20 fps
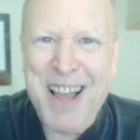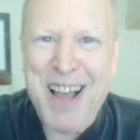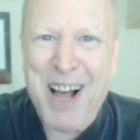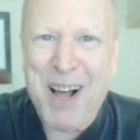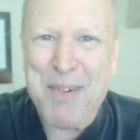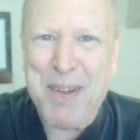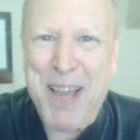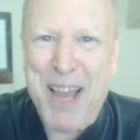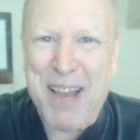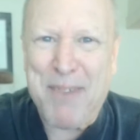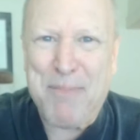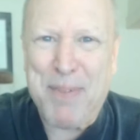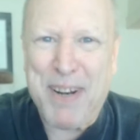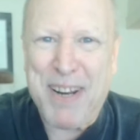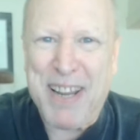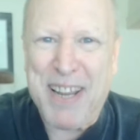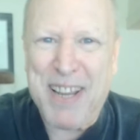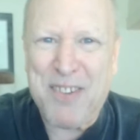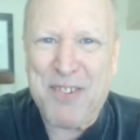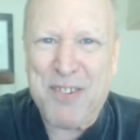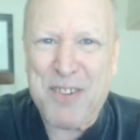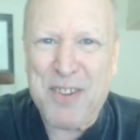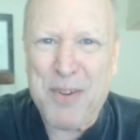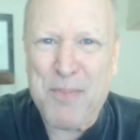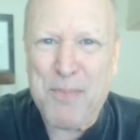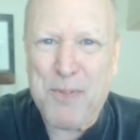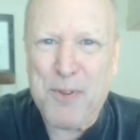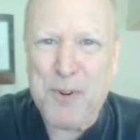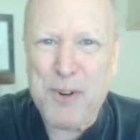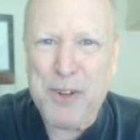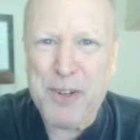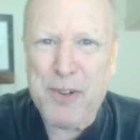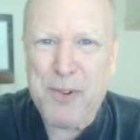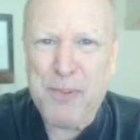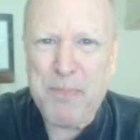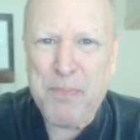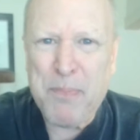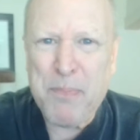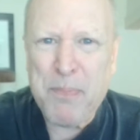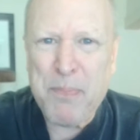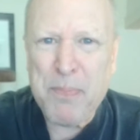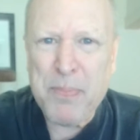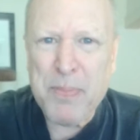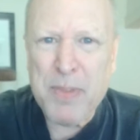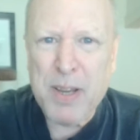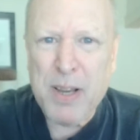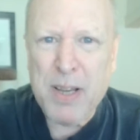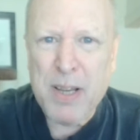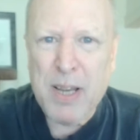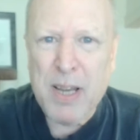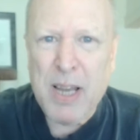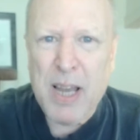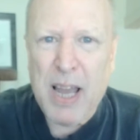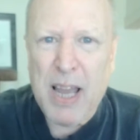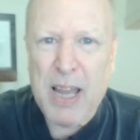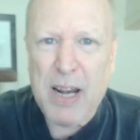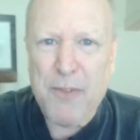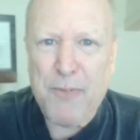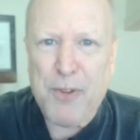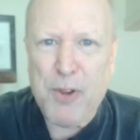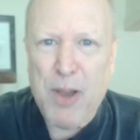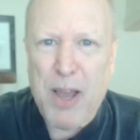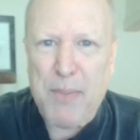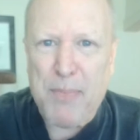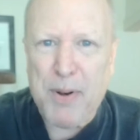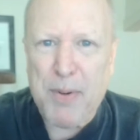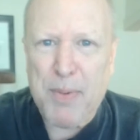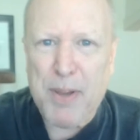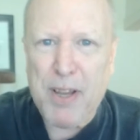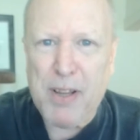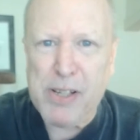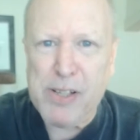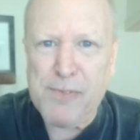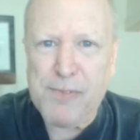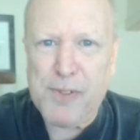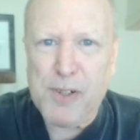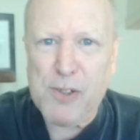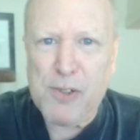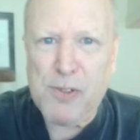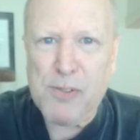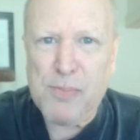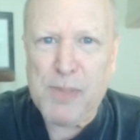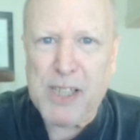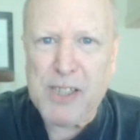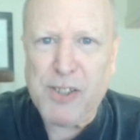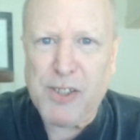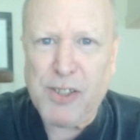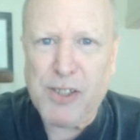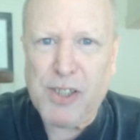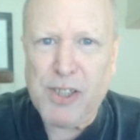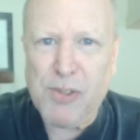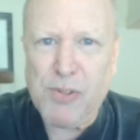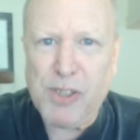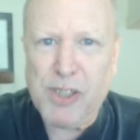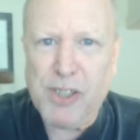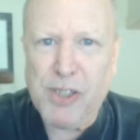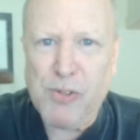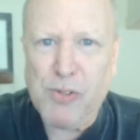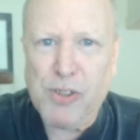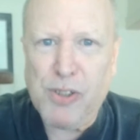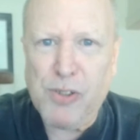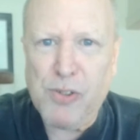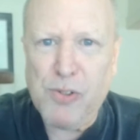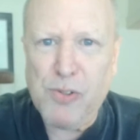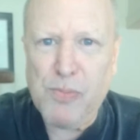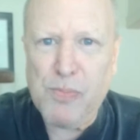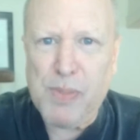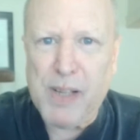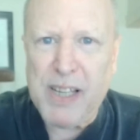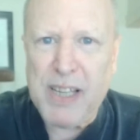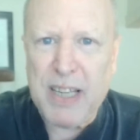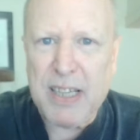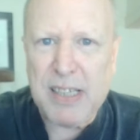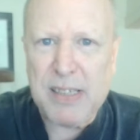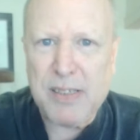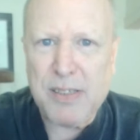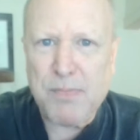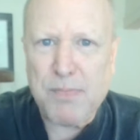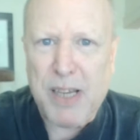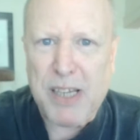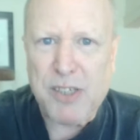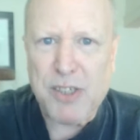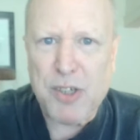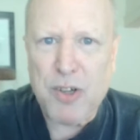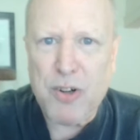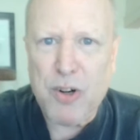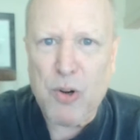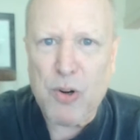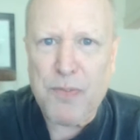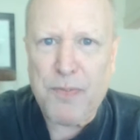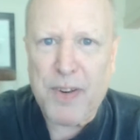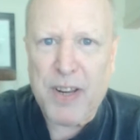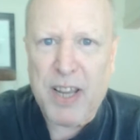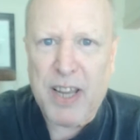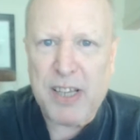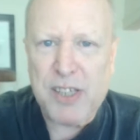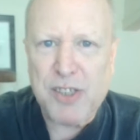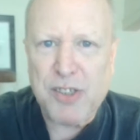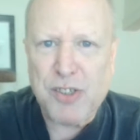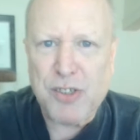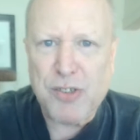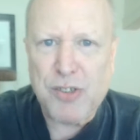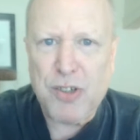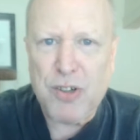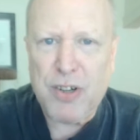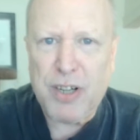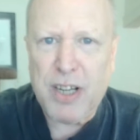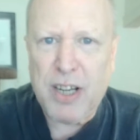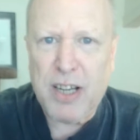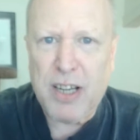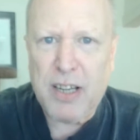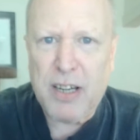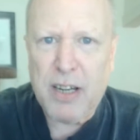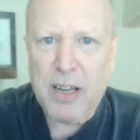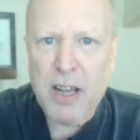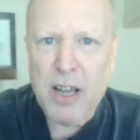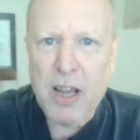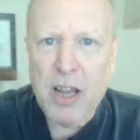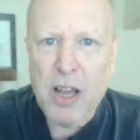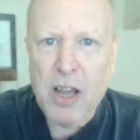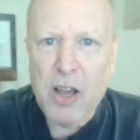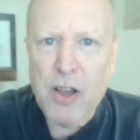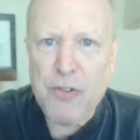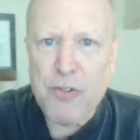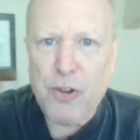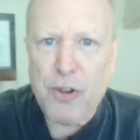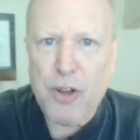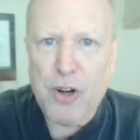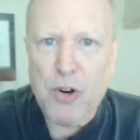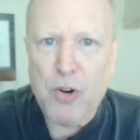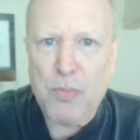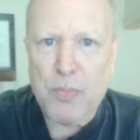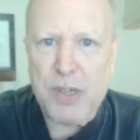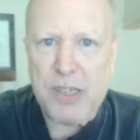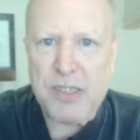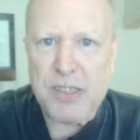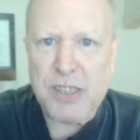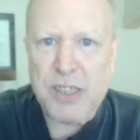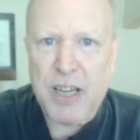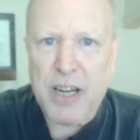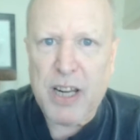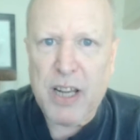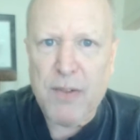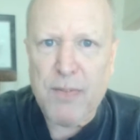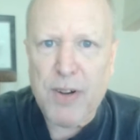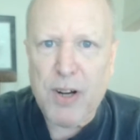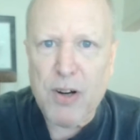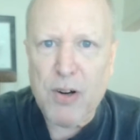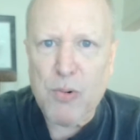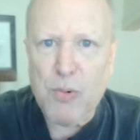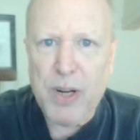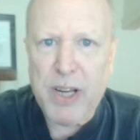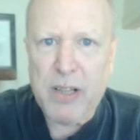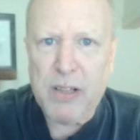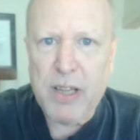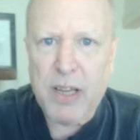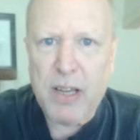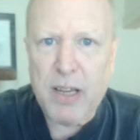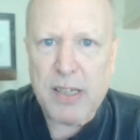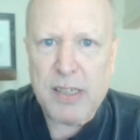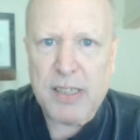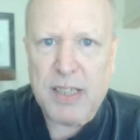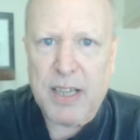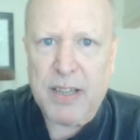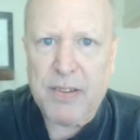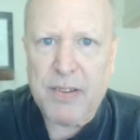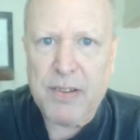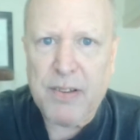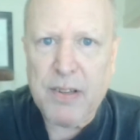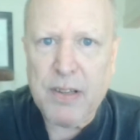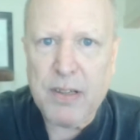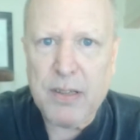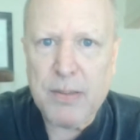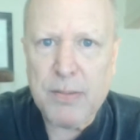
I'll be happy to answer them for you. And if you happen to be on your phone, make sure you go into YouTube and make sure notifications are turned on so you don't miss any of our weekly content.